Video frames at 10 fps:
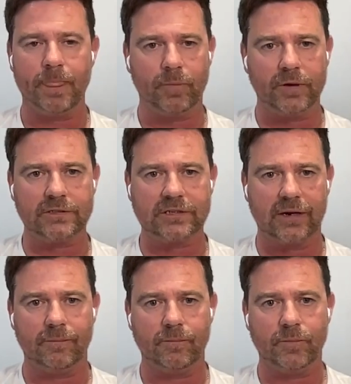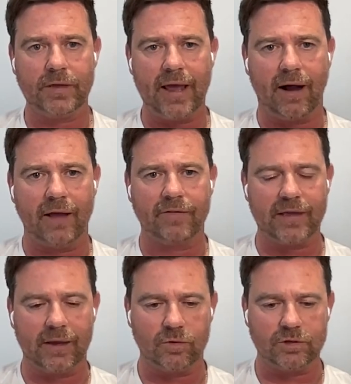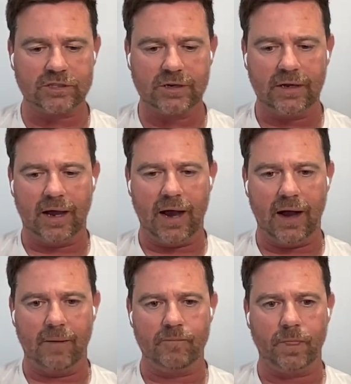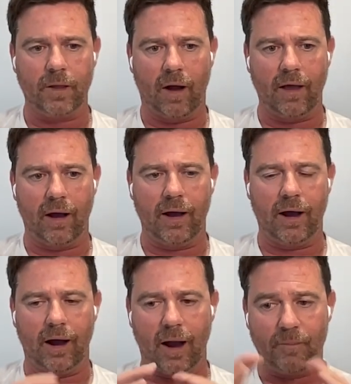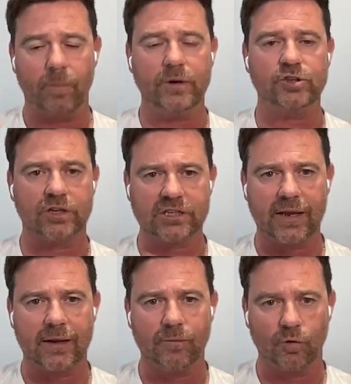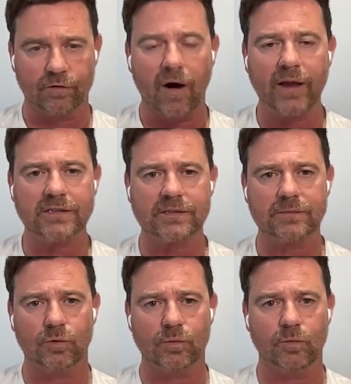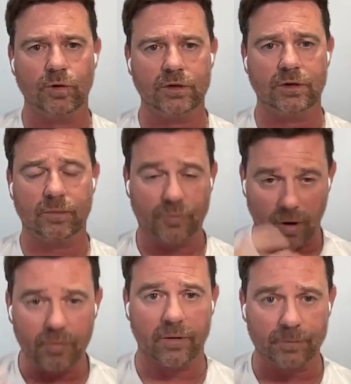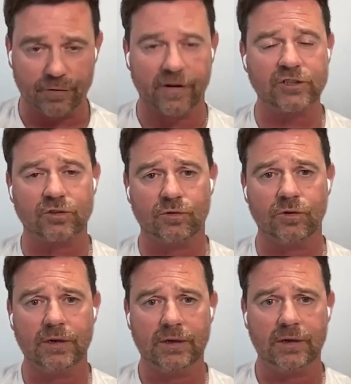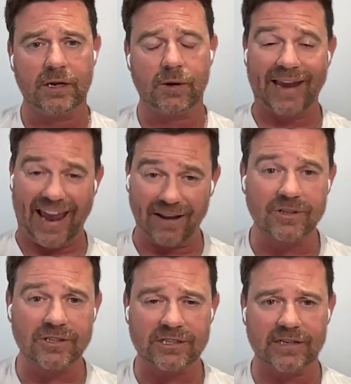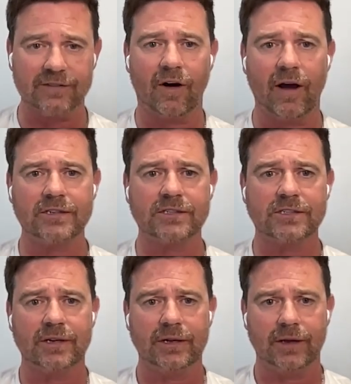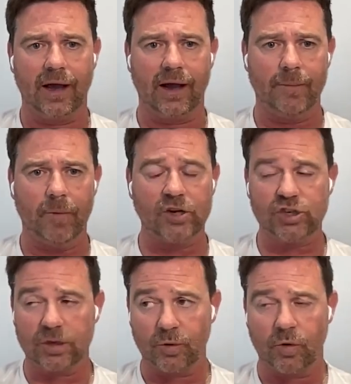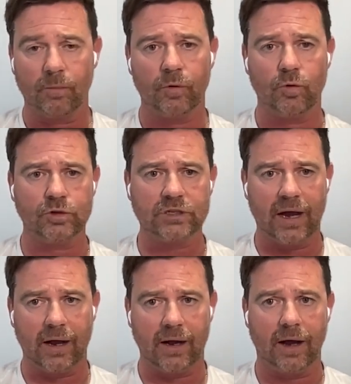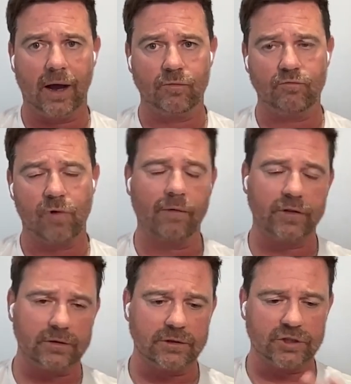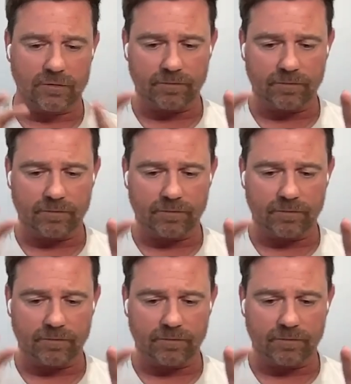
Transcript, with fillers: but um, but yeah, I think it was um, I probably should have taken more advice, more, more you know, proper professional, you know, accountancy advice. Um, I should have brought on board uh, a, rather than sort of